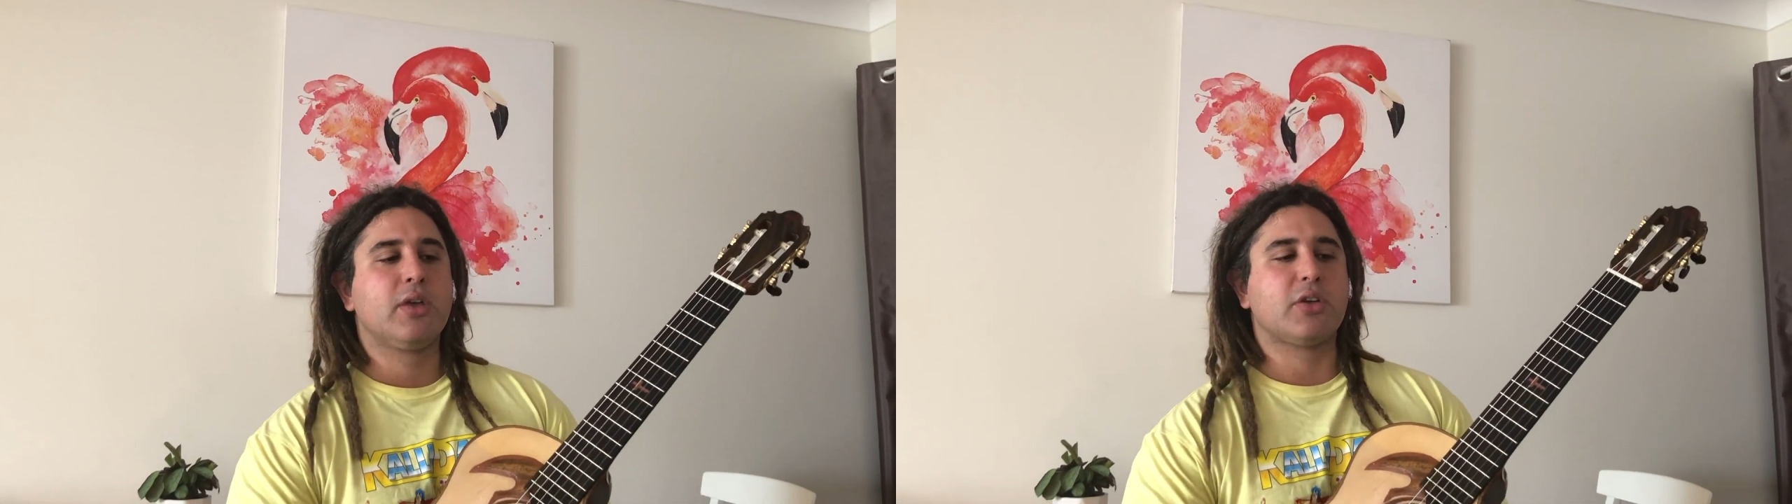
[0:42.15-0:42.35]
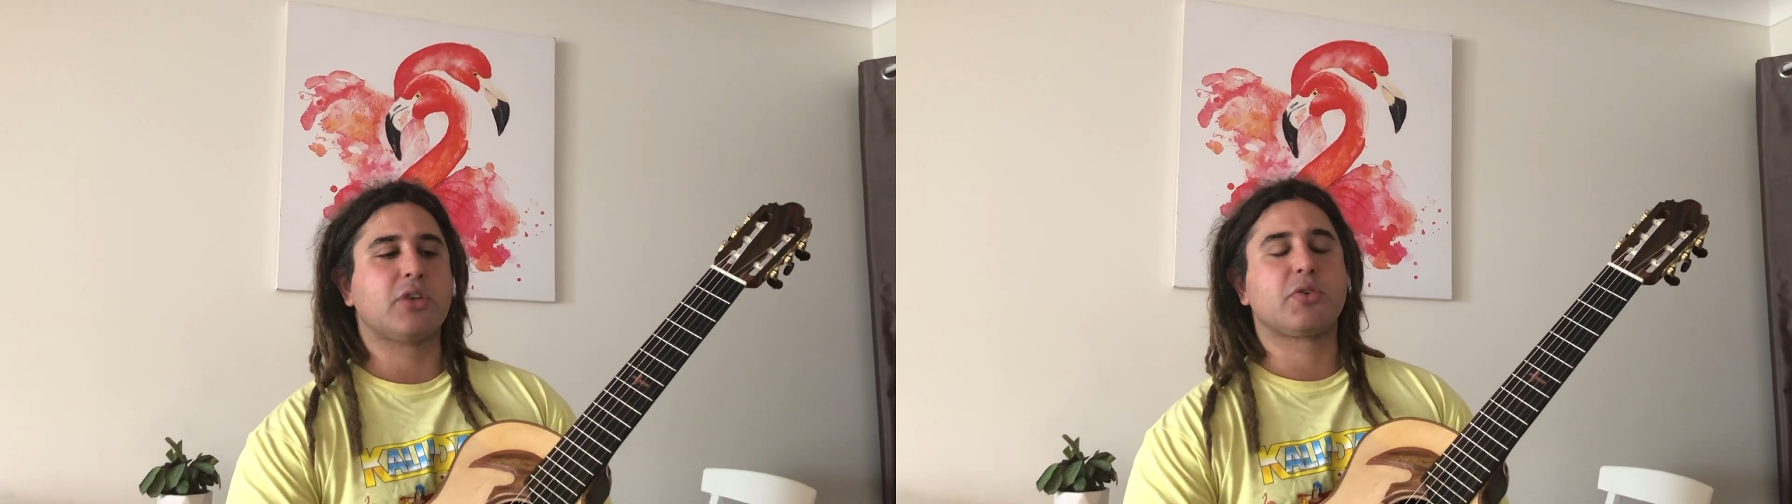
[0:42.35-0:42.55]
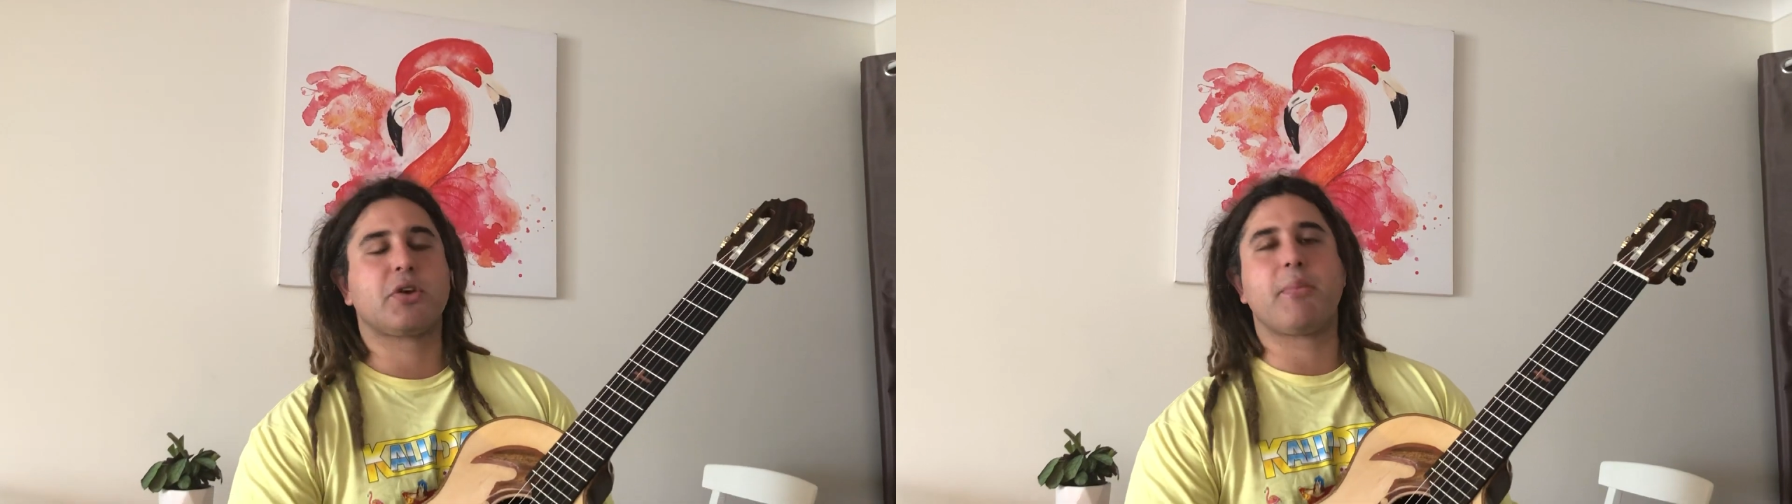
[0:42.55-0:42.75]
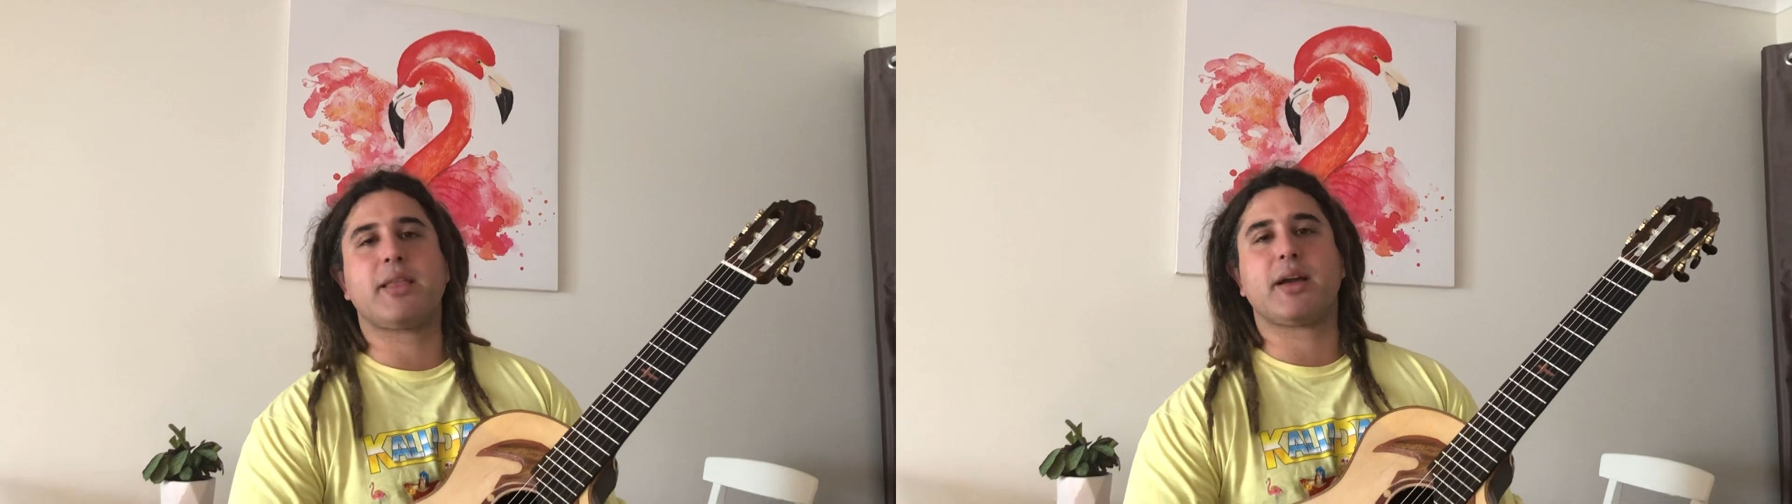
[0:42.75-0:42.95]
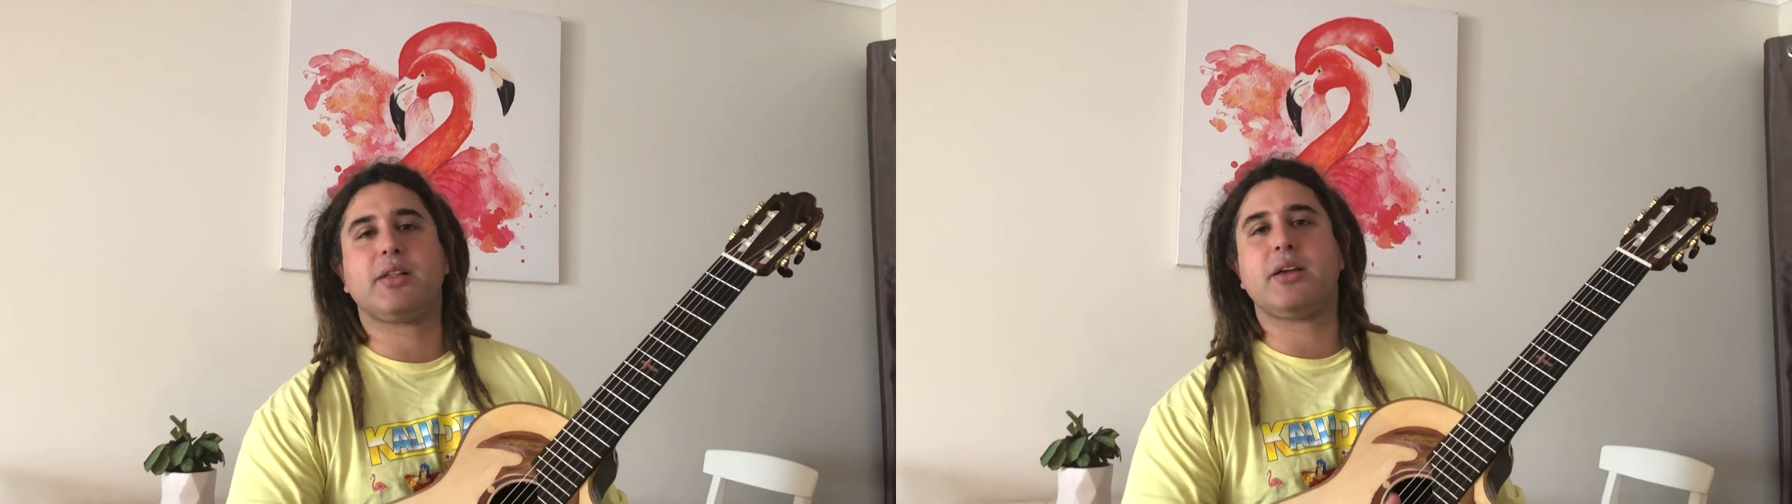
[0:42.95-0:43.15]
So I just want to make
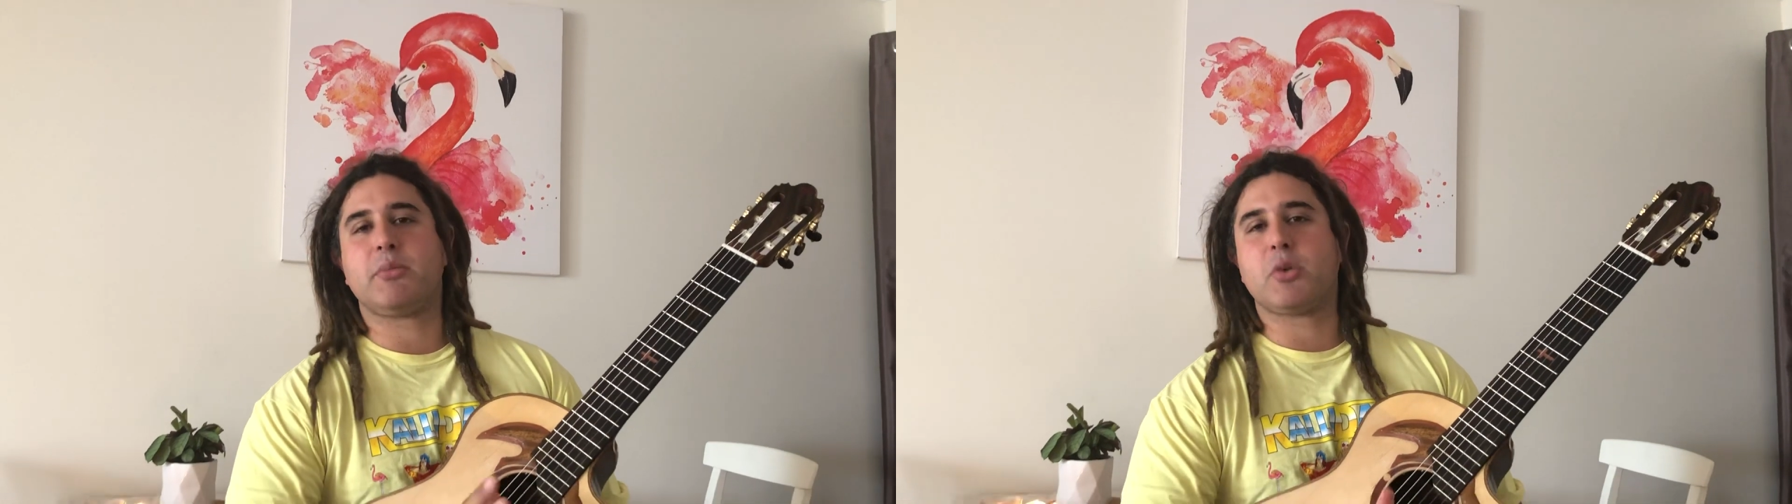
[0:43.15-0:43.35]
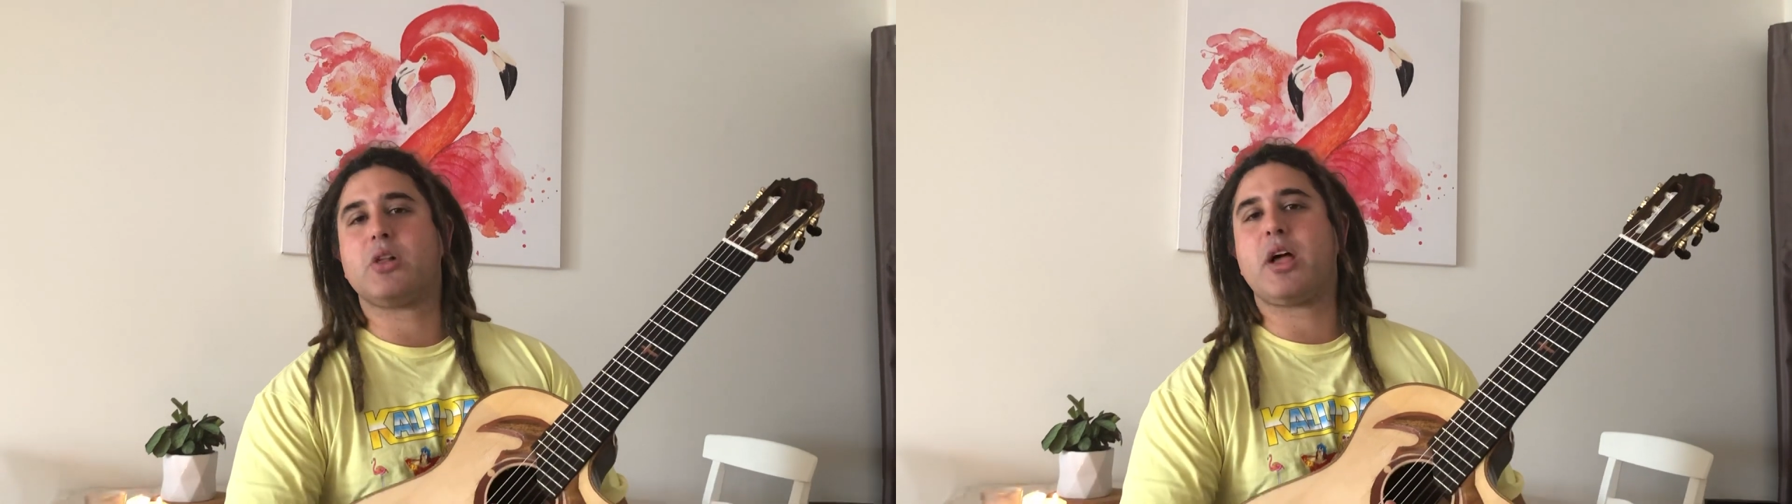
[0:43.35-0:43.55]
that clear. I'm not